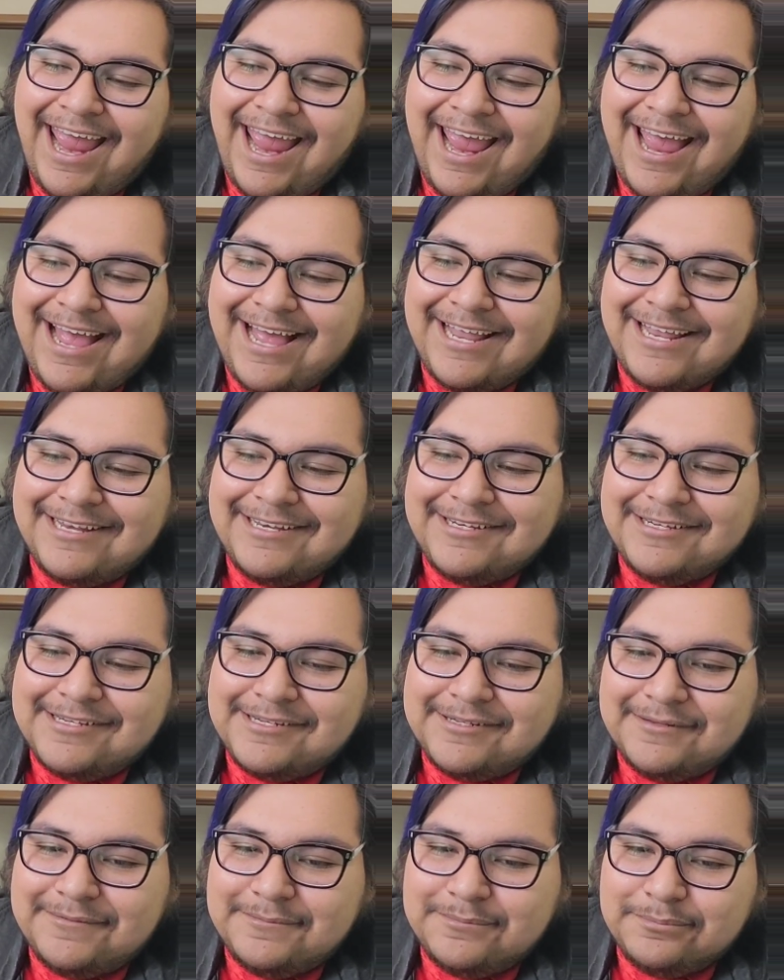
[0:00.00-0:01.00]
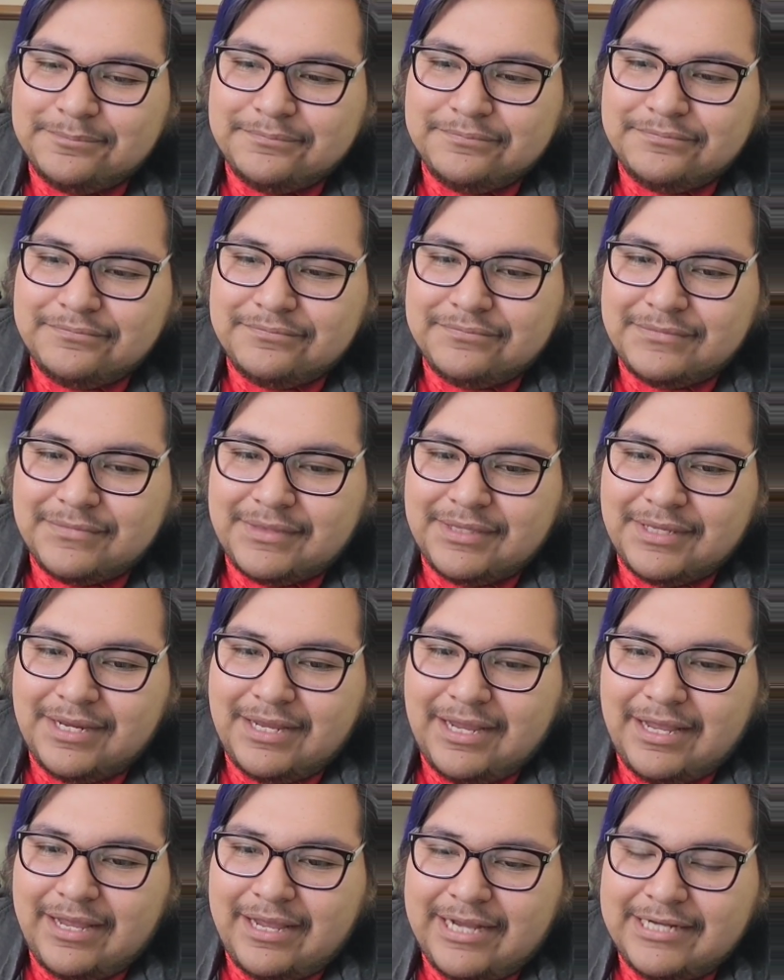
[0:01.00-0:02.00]
And
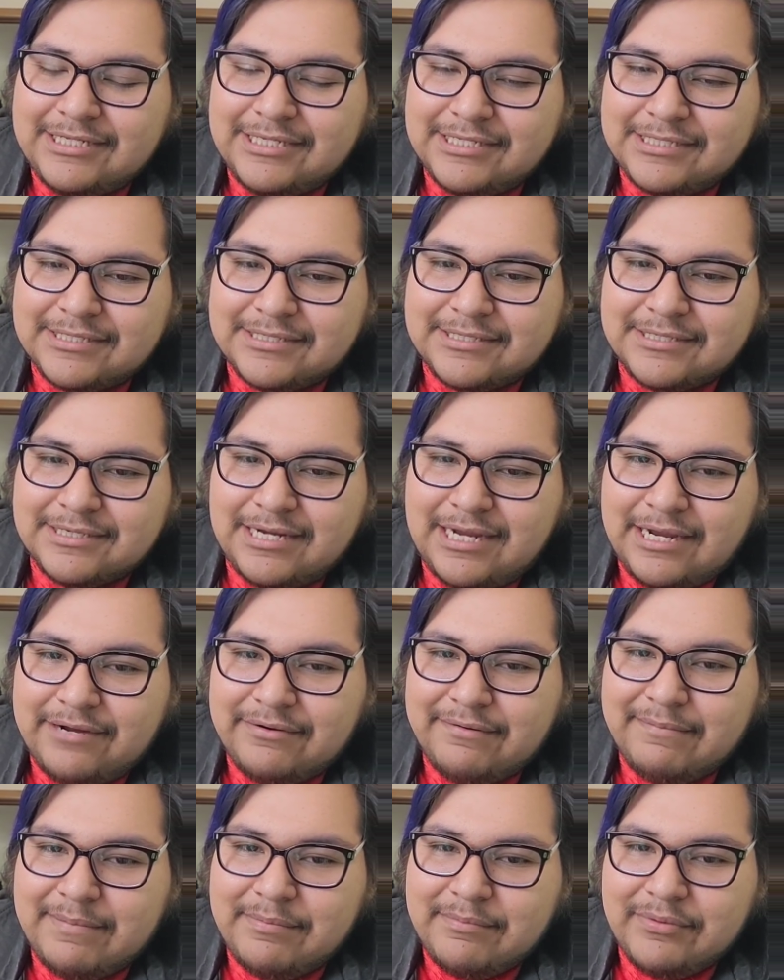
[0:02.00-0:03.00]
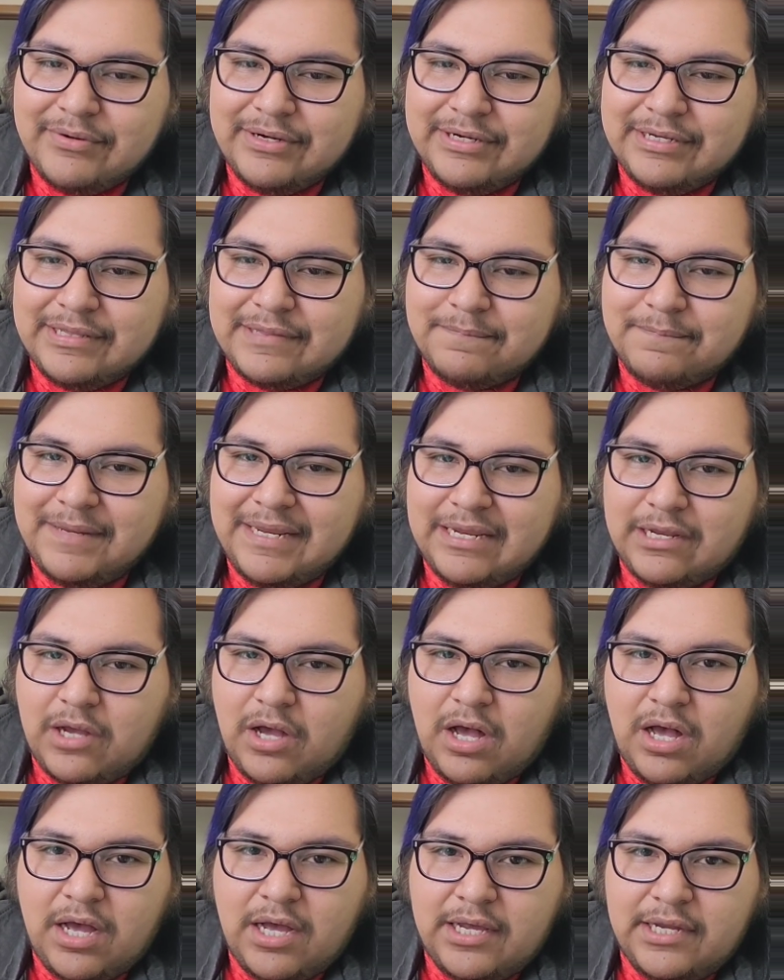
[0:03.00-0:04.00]
I remember it being
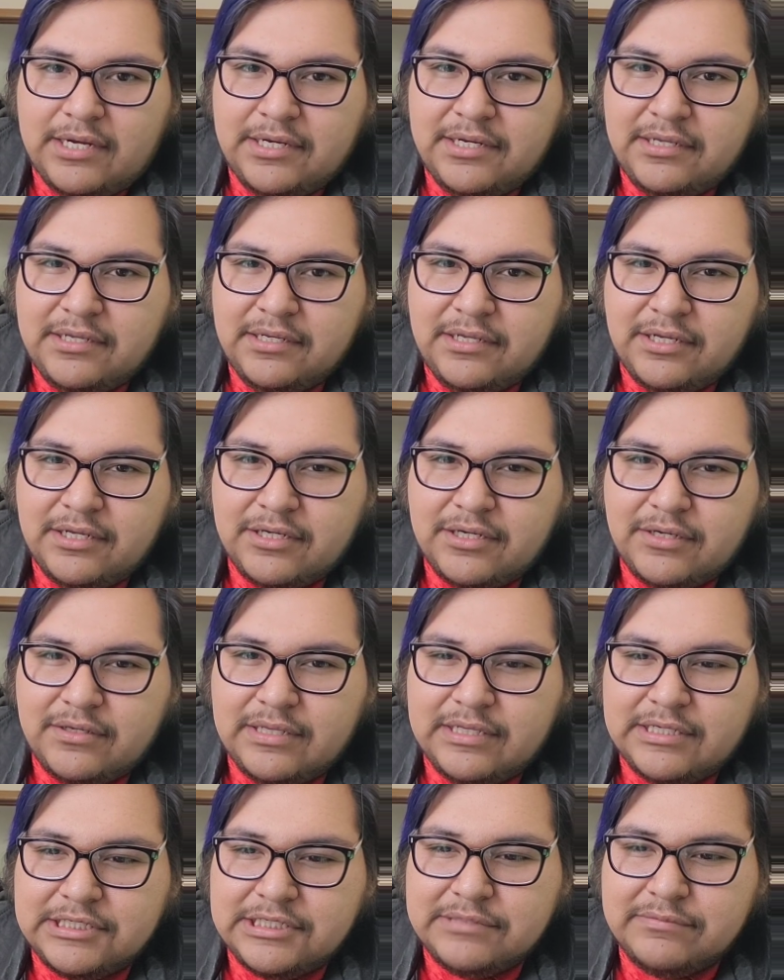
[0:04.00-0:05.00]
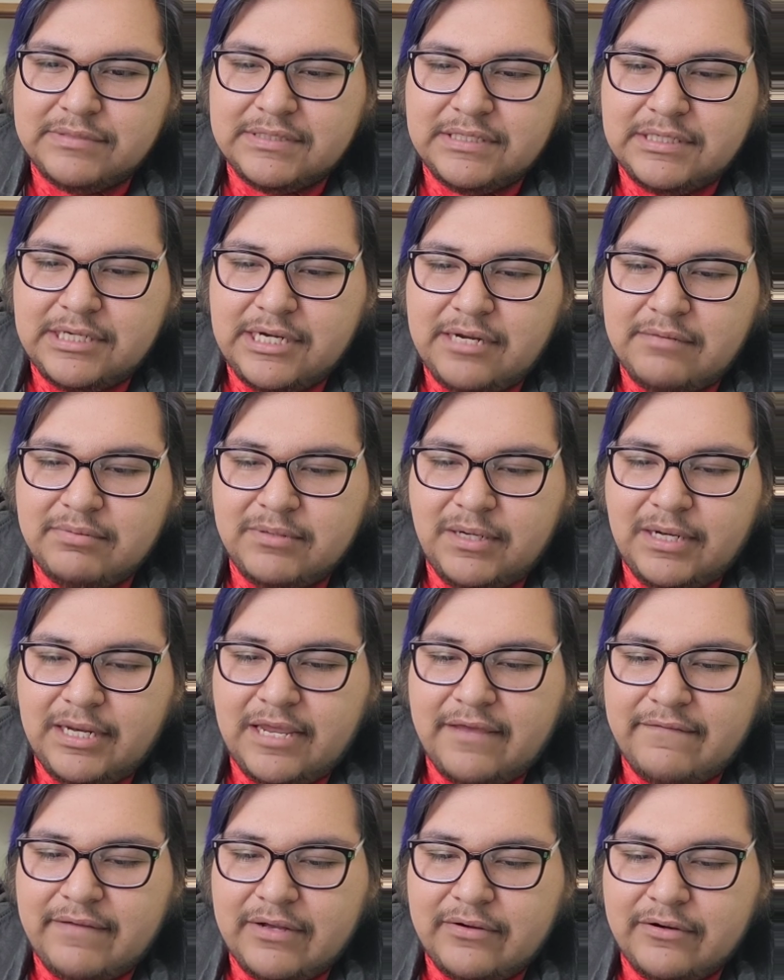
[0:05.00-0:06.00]
odd, you know, that she wasn't able to
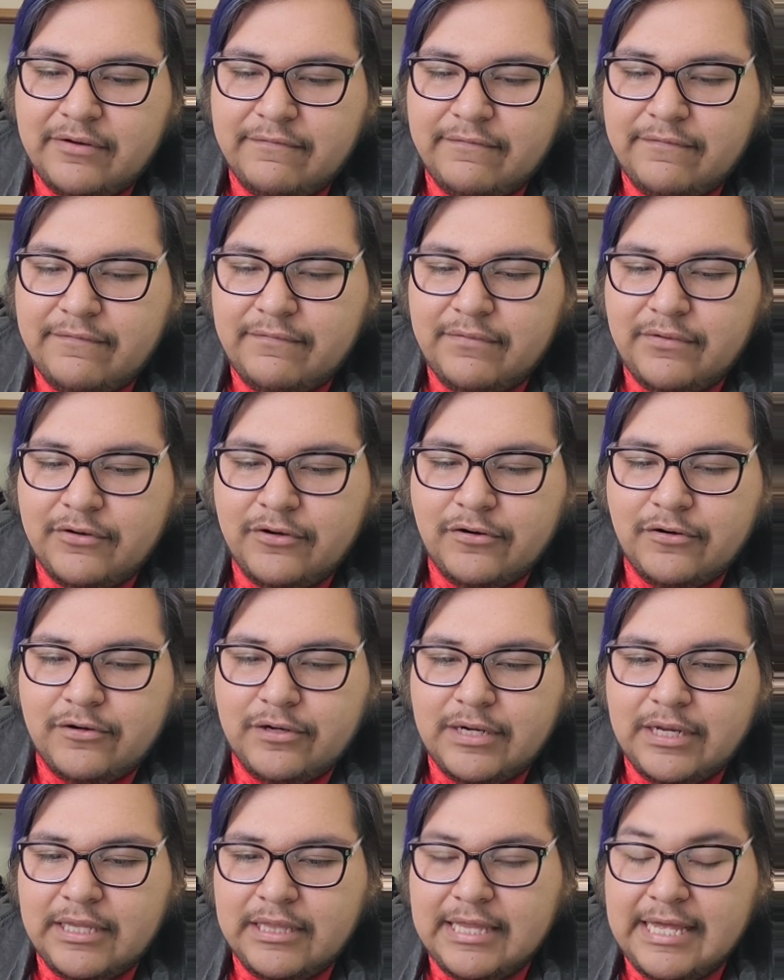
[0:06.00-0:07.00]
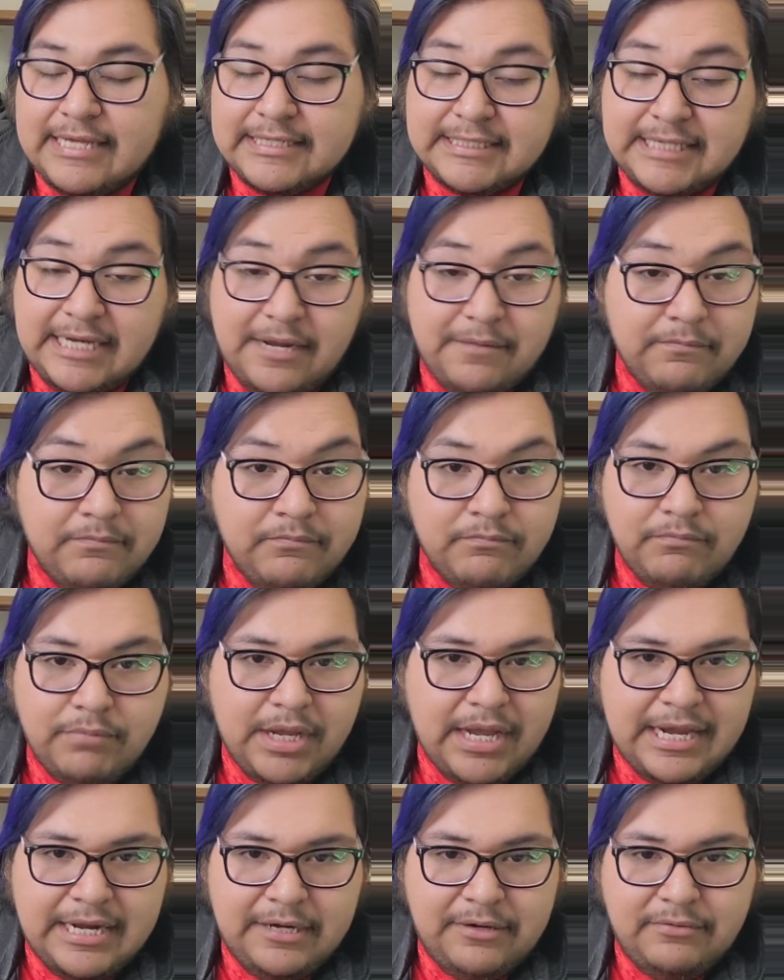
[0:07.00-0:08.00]
give out her last name.
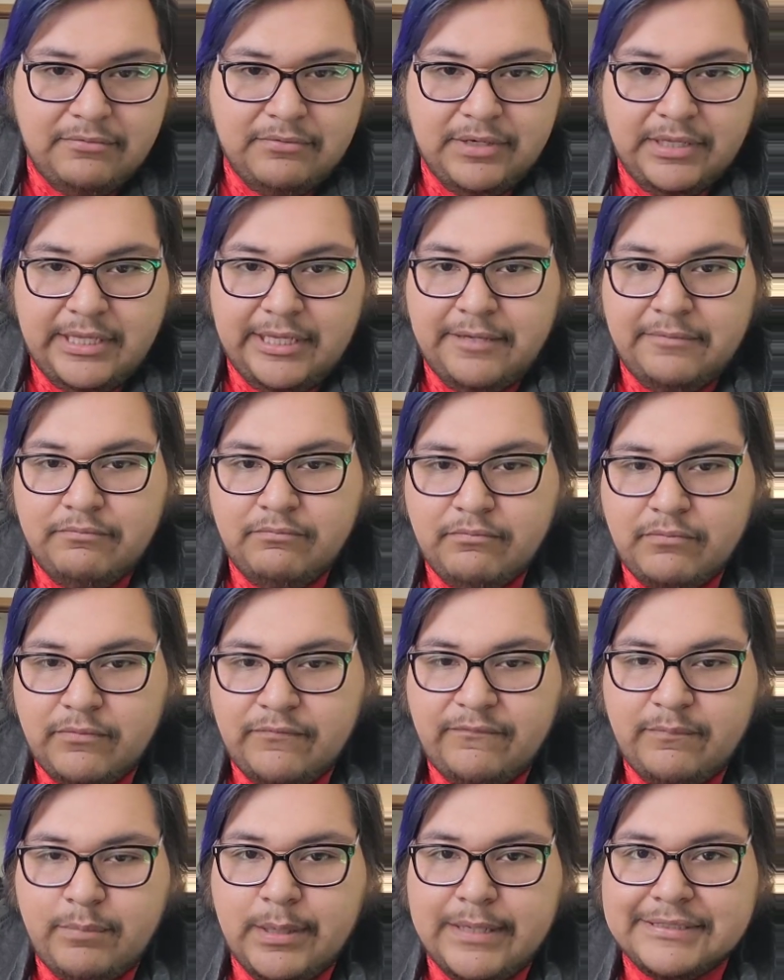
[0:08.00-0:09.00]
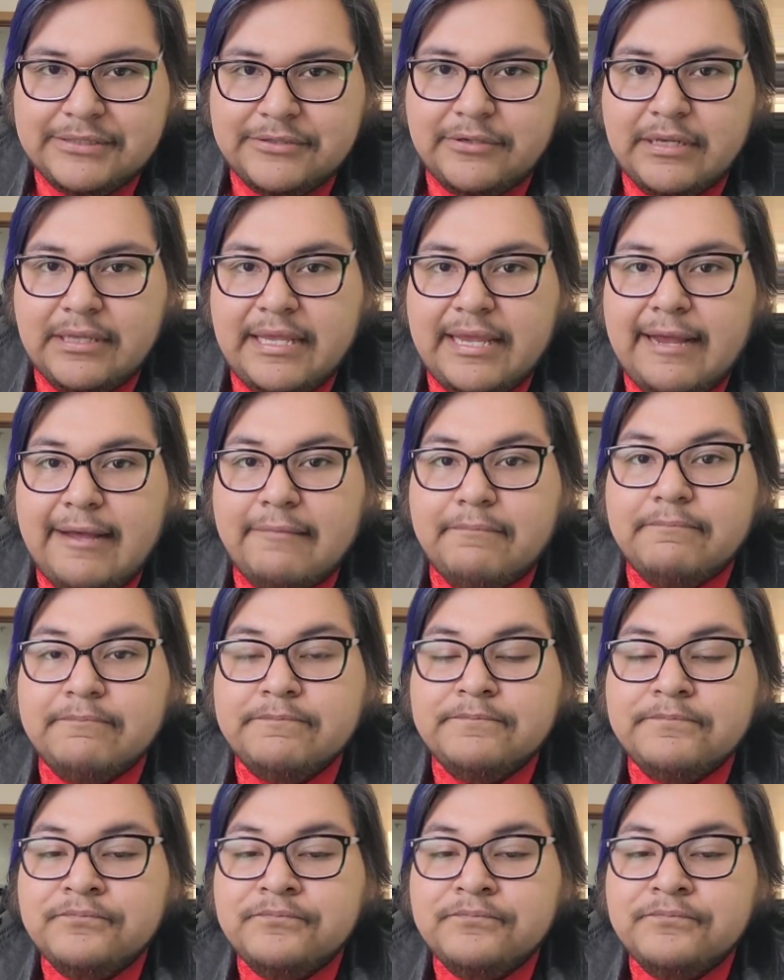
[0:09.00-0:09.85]
But I didn't really press her on that.